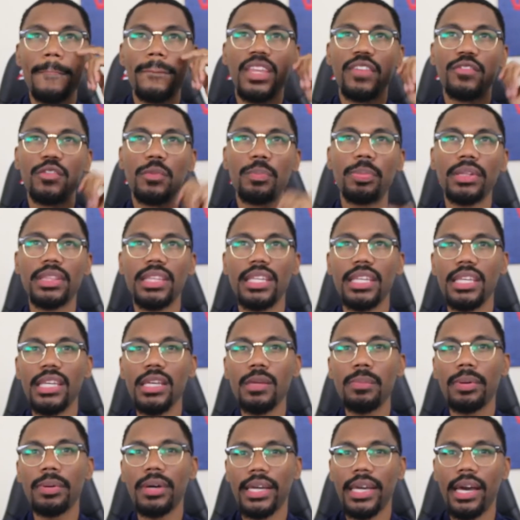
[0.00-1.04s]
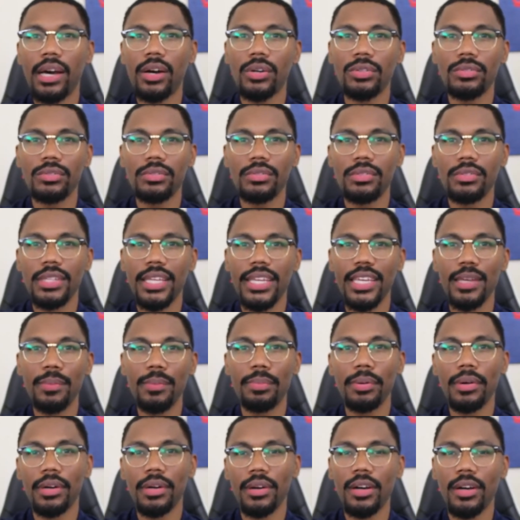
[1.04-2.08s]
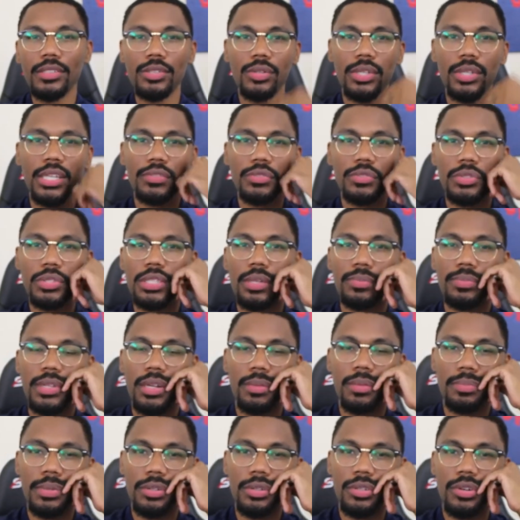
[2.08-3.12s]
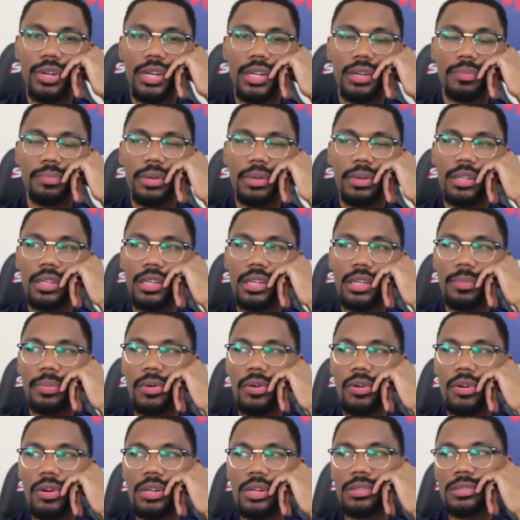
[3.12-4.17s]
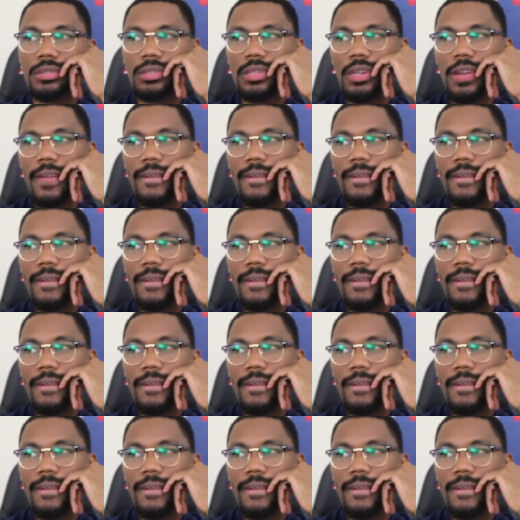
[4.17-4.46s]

if you put the ebook out, the ebook also gives you something to build credibility upon.